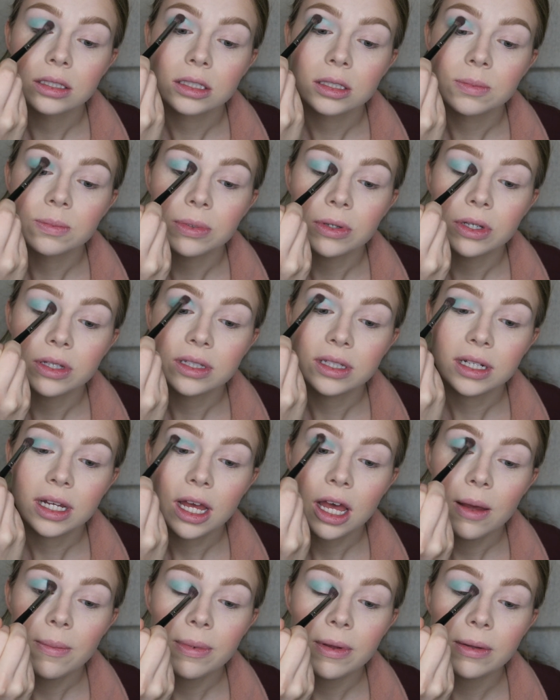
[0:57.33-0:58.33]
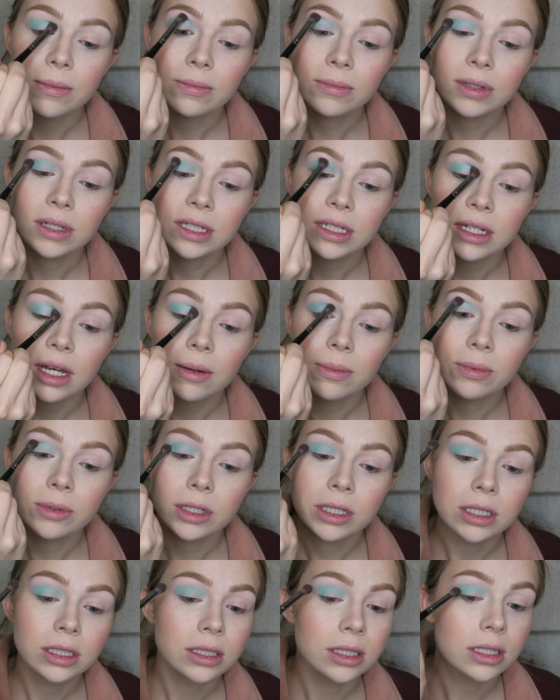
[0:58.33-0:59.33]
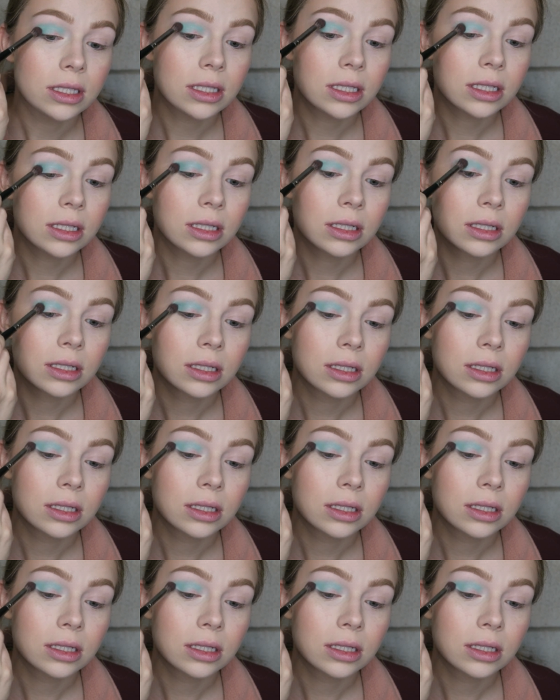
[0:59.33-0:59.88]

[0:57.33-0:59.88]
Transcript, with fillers: Just build it up and blend upwards.